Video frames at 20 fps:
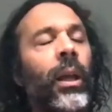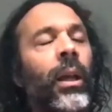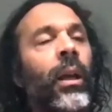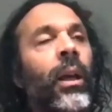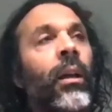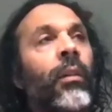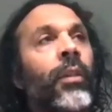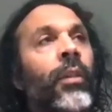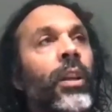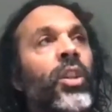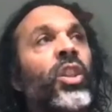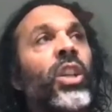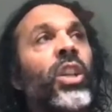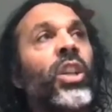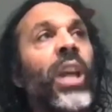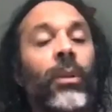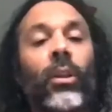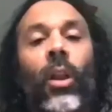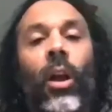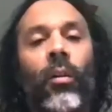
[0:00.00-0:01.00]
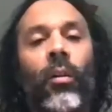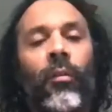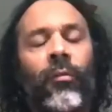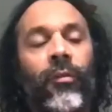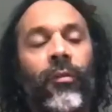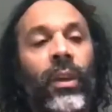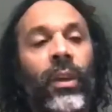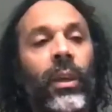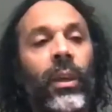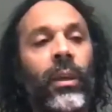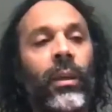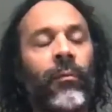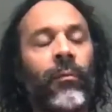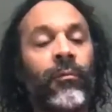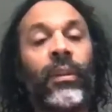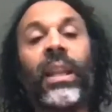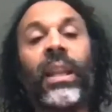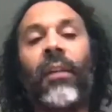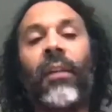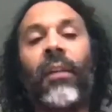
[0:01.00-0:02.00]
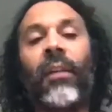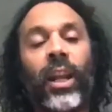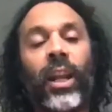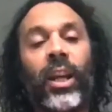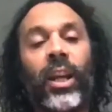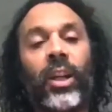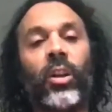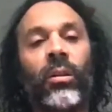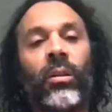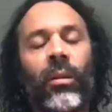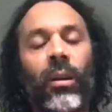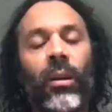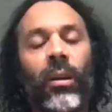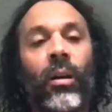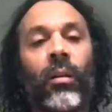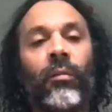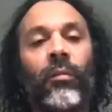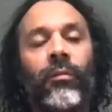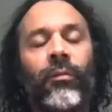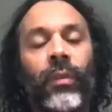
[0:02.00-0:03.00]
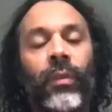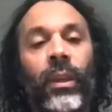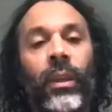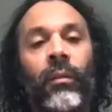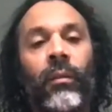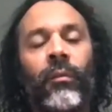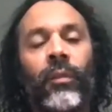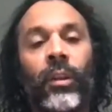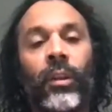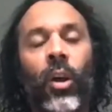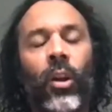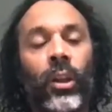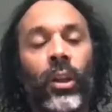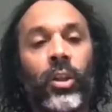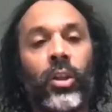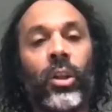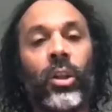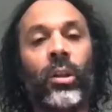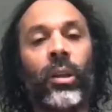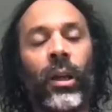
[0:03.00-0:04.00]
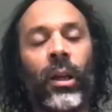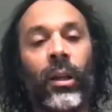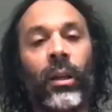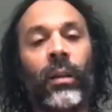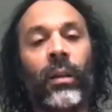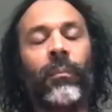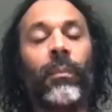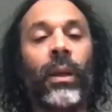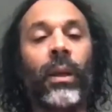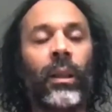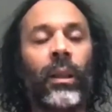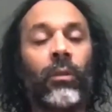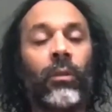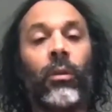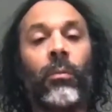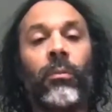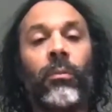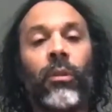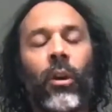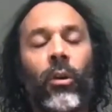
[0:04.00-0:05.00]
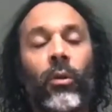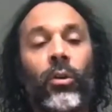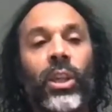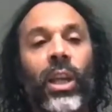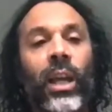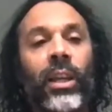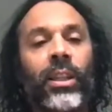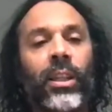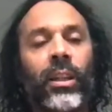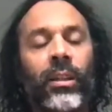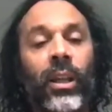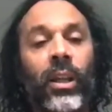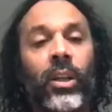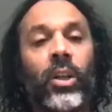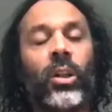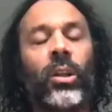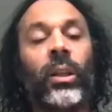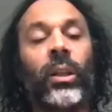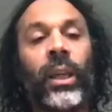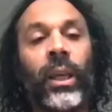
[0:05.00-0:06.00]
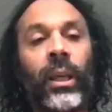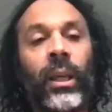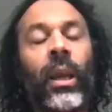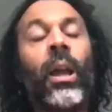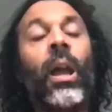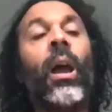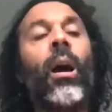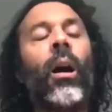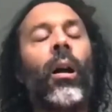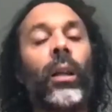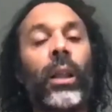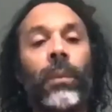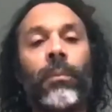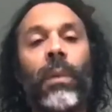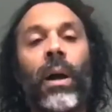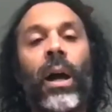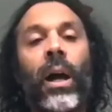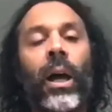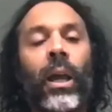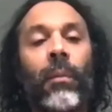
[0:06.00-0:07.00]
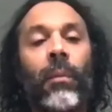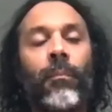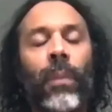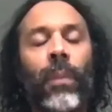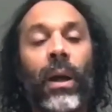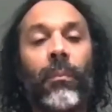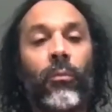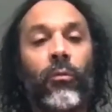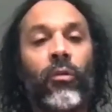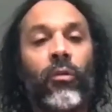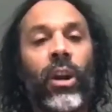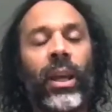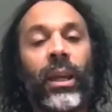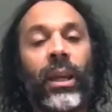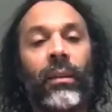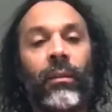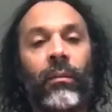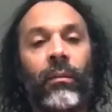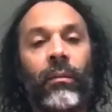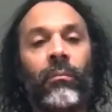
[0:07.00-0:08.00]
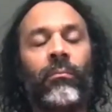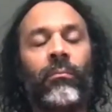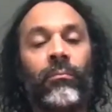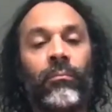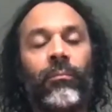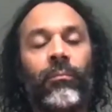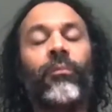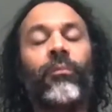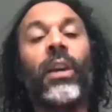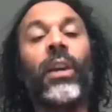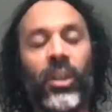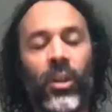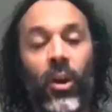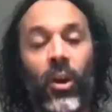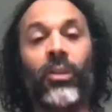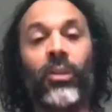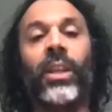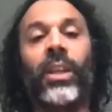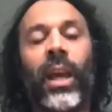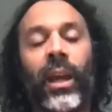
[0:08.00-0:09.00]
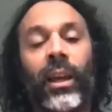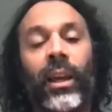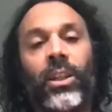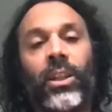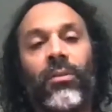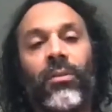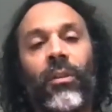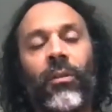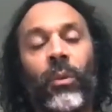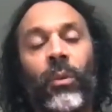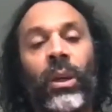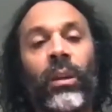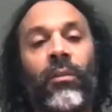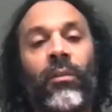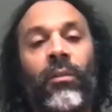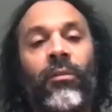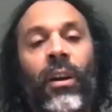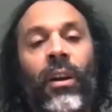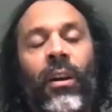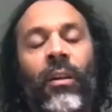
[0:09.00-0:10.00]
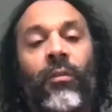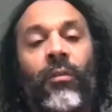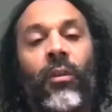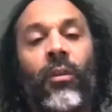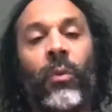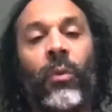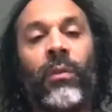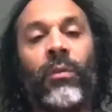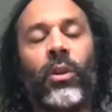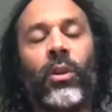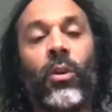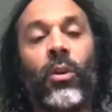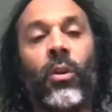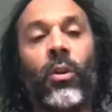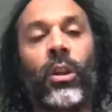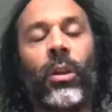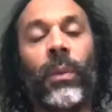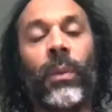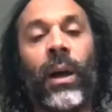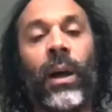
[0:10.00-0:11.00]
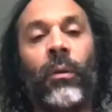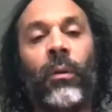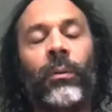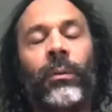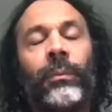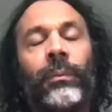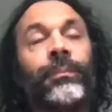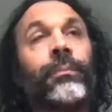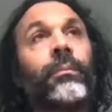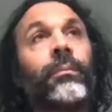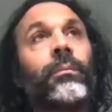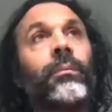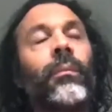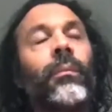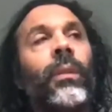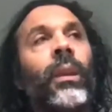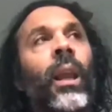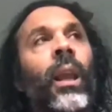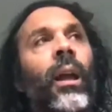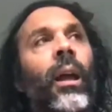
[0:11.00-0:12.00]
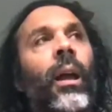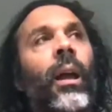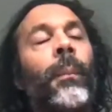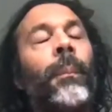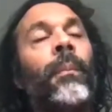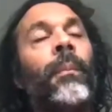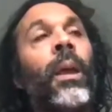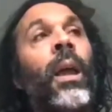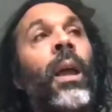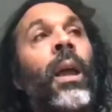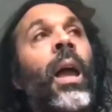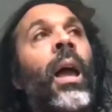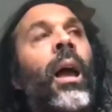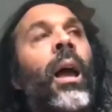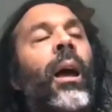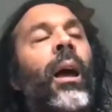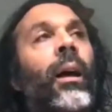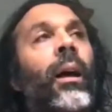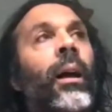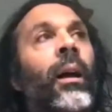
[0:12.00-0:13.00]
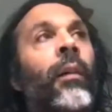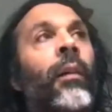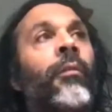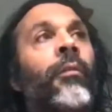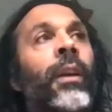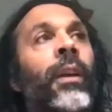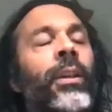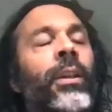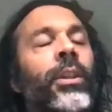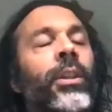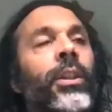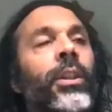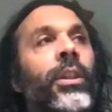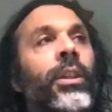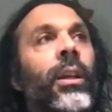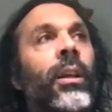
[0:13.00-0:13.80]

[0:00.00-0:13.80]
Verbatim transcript: think shaped a lot of the definition of the knowledge and learning pillar and process initially, only by bringing this context that we've talked about, and this